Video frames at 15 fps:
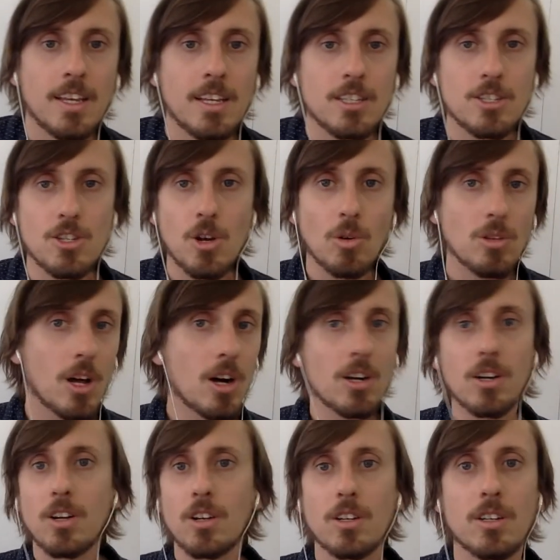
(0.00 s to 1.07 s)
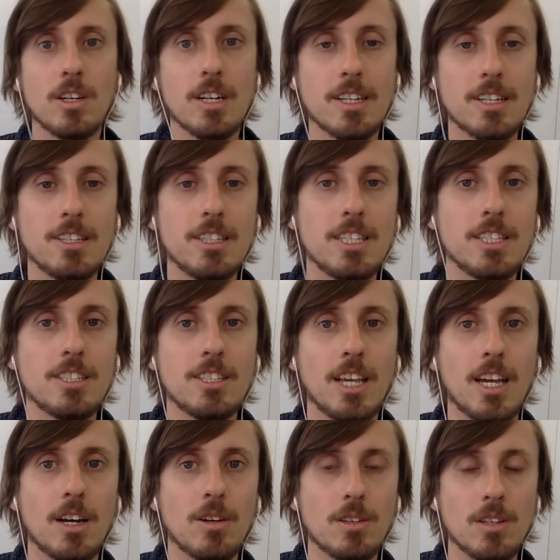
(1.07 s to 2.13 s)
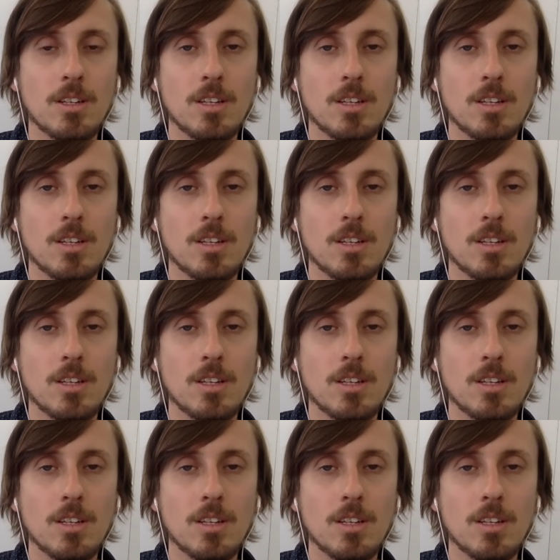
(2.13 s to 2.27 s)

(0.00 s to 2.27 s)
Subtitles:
It's no longer a clean sound.